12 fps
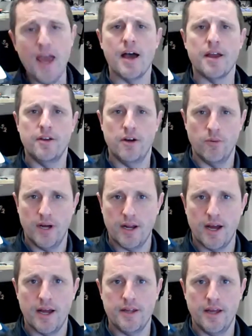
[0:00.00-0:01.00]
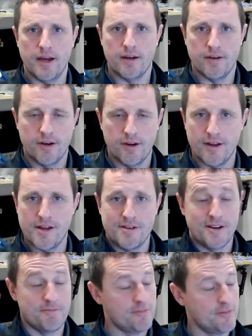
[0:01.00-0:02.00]
Yeah, you know what? Yeah,
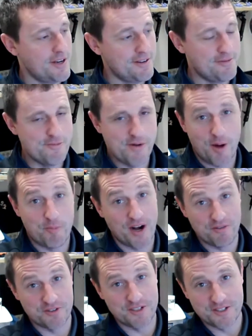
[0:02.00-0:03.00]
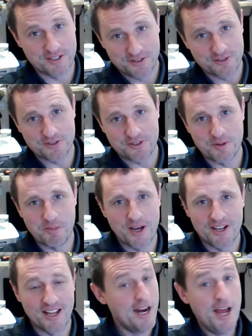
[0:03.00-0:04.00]
and I'll preface this because this is going to
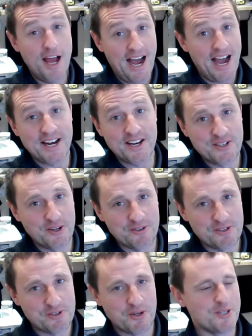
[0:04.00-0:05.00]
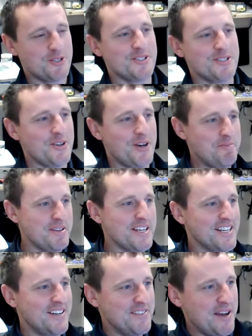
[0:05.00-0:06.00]
be online. I didn't know these questions, so I'm
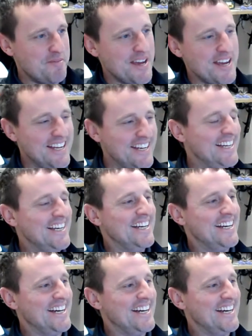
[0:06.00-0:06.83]
thinking off the top of my head.